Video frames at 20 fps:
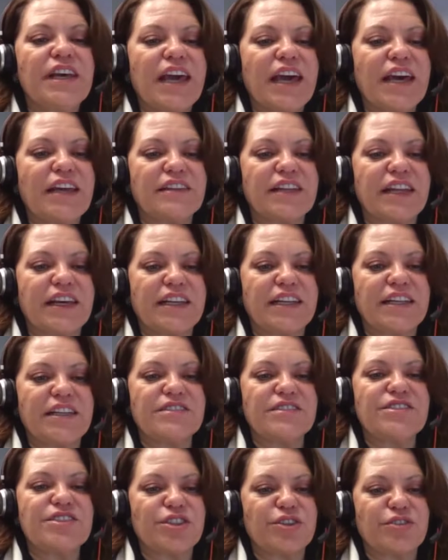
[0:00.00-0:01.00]
and letting
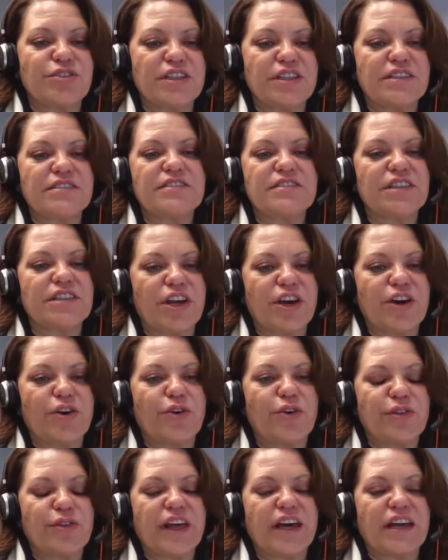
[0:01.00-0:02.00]
students
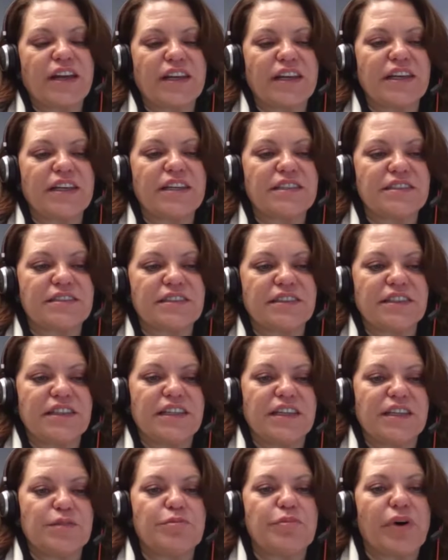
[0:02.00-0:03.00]
know that it is
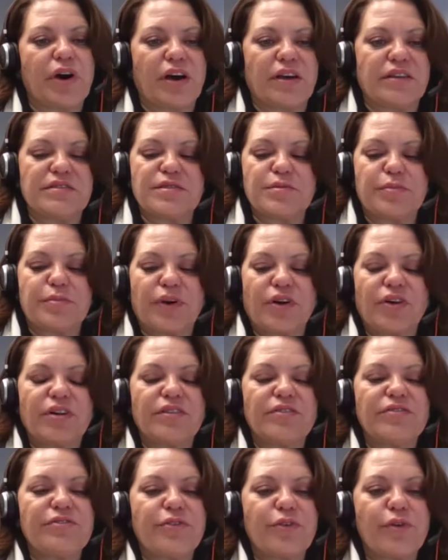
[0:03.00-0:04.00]
indeed
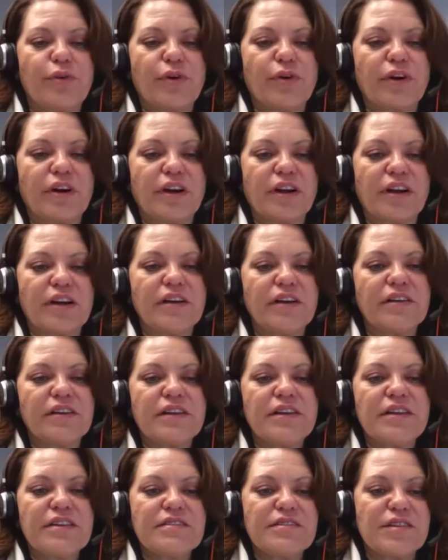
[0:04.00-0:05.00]
possible for
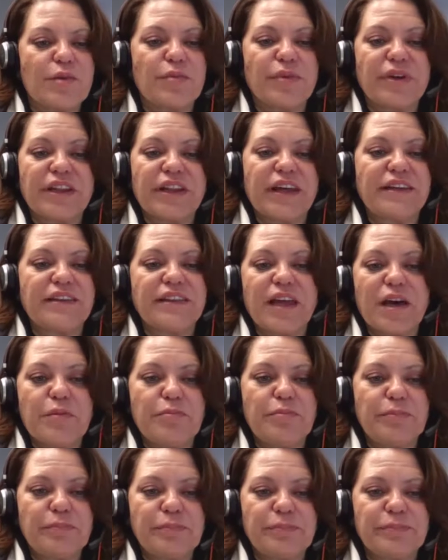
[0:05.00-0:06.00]
someone like them.